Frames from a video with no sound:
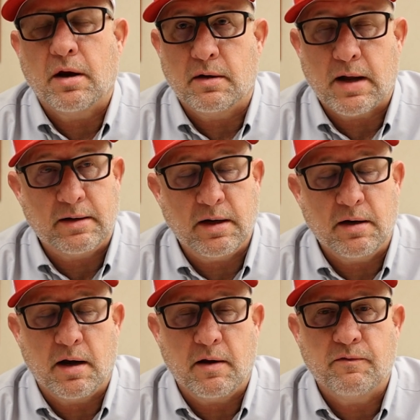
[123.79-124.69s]
there in
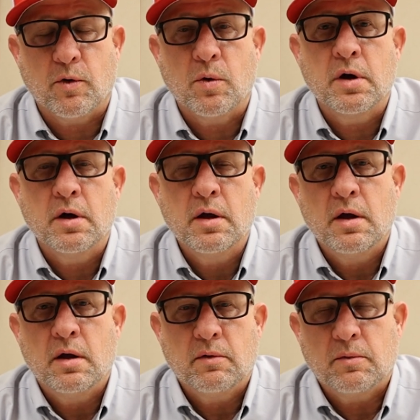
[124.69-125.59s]

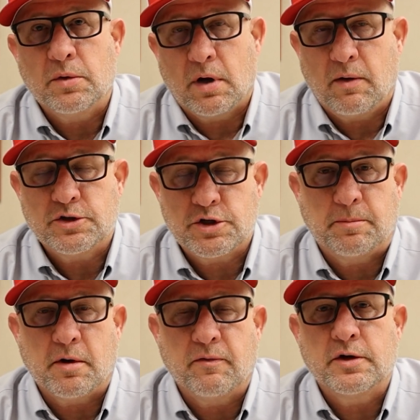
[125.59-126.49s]
1994 when we
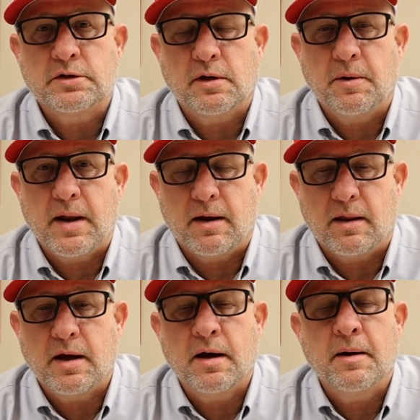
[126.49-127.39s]
shipped our first load out
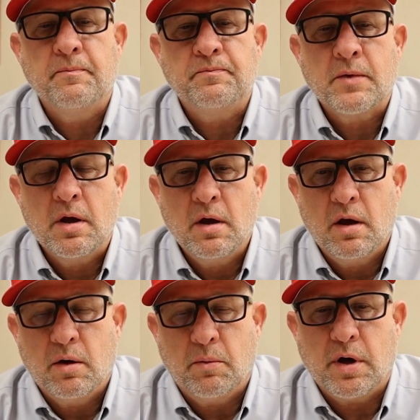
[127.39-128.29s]
of there.
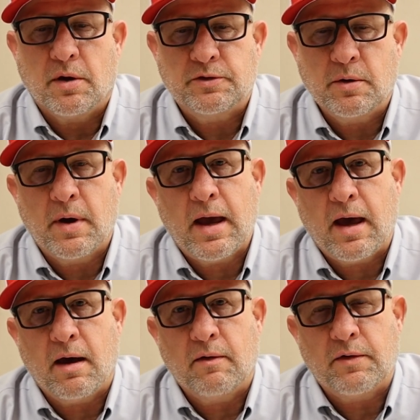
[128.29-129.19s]
We also
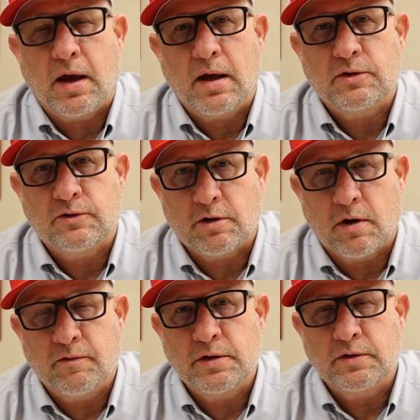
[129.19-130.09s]
have a
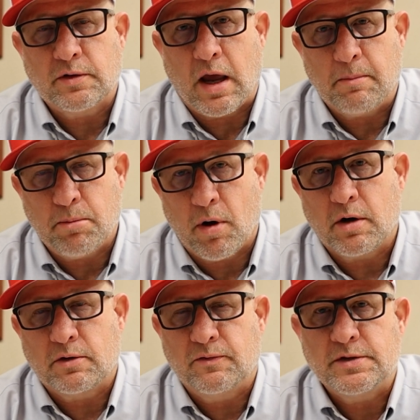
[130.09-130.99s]
service and
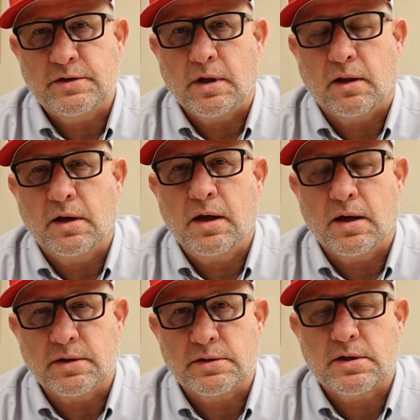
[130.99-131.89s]
parts
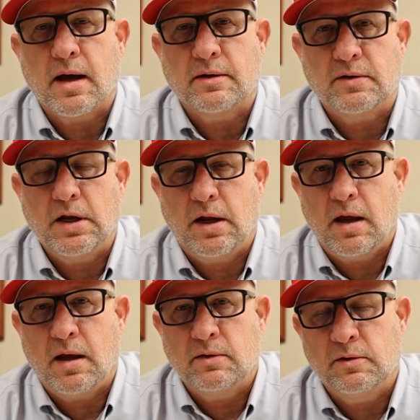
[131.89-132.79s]
facility in Scott City,
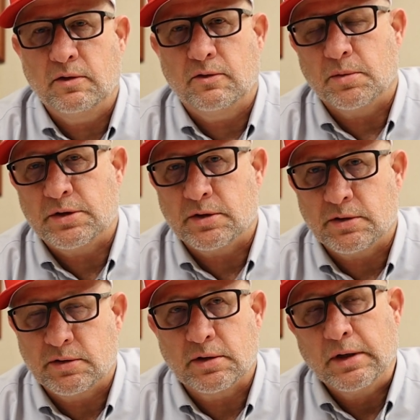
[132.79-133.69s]
Kansas, which
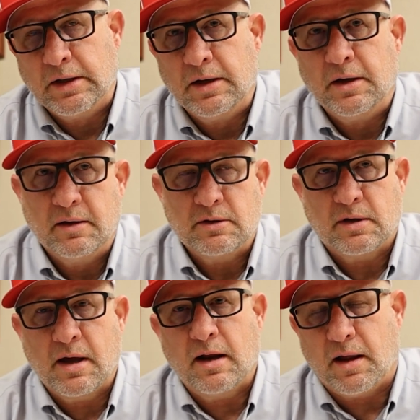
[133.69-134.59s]
is
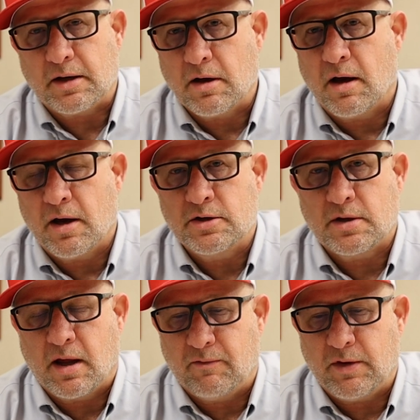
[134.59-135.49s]
kind of like
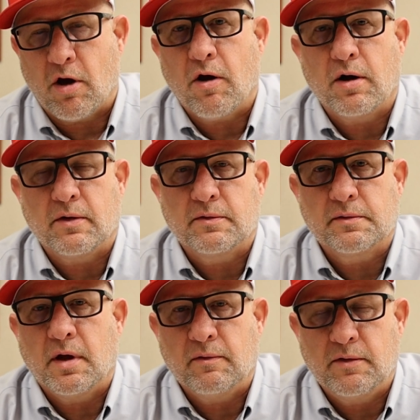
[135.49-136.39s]
Dodge, kind of in the heart
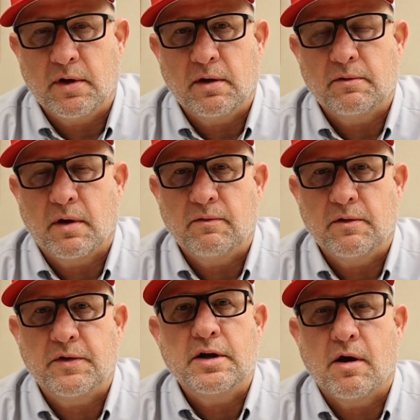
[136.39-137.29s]
of
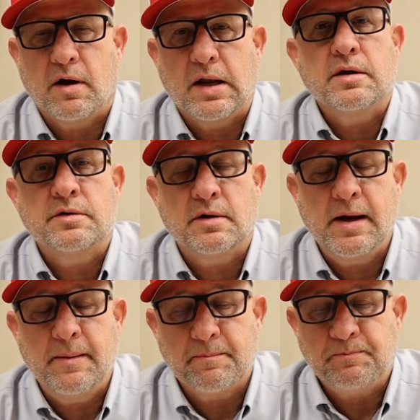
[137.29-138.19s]
the feed yard
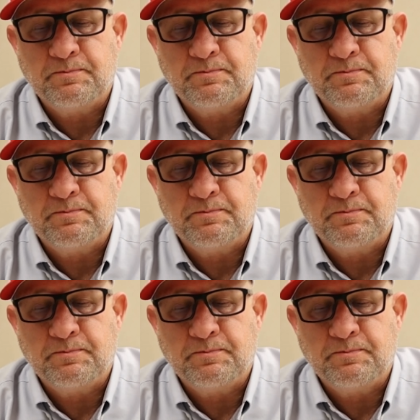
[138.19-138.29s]
industry.